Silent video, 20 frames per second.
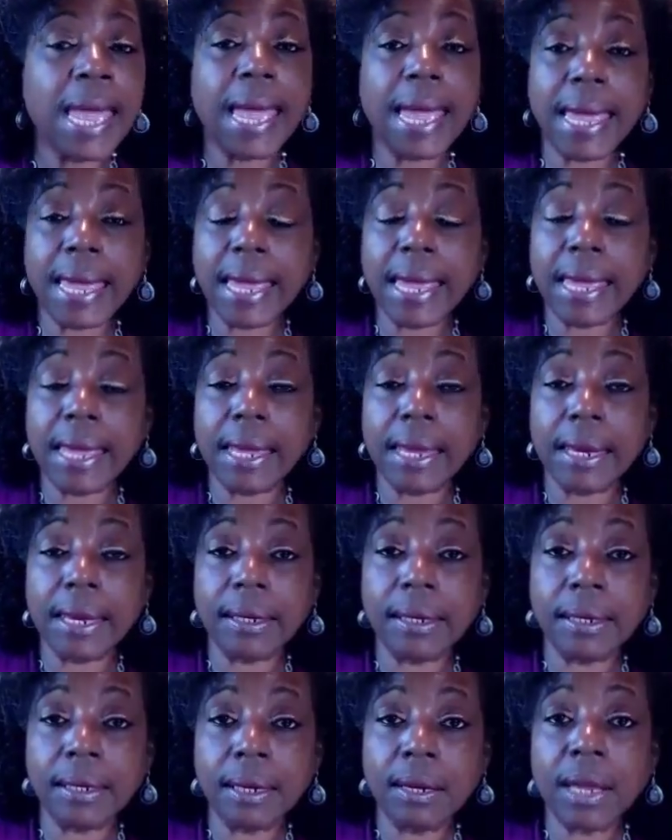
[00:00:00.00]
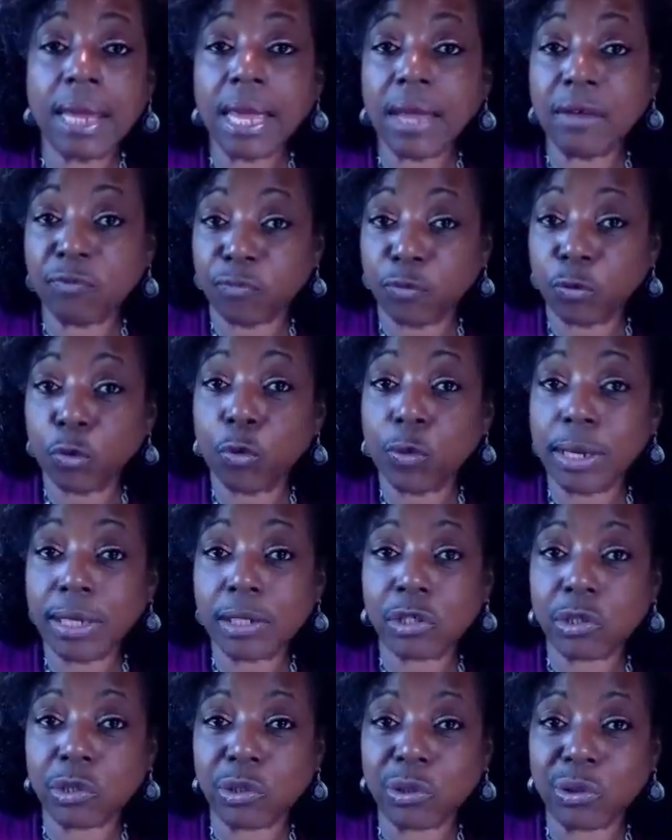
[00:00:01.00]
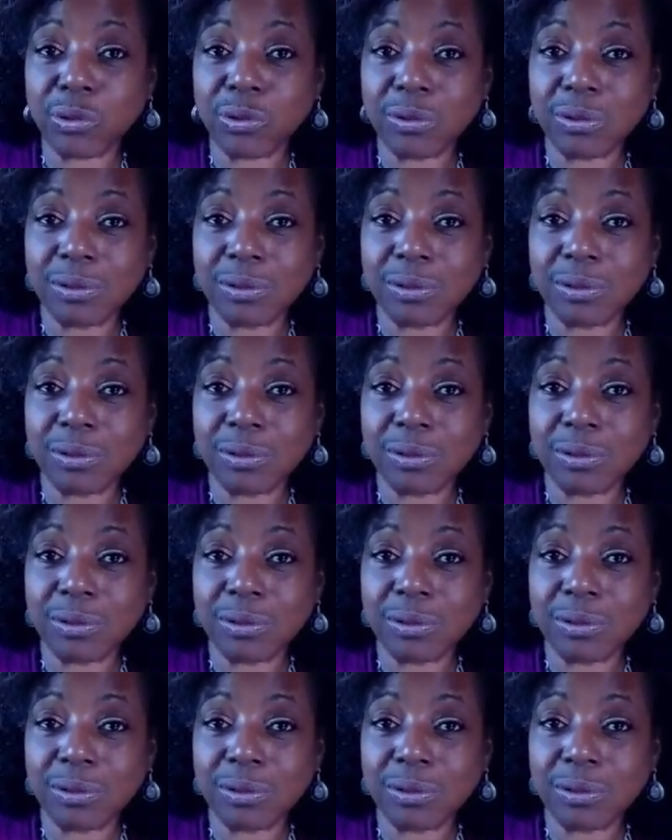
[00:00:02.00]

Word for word: and influential.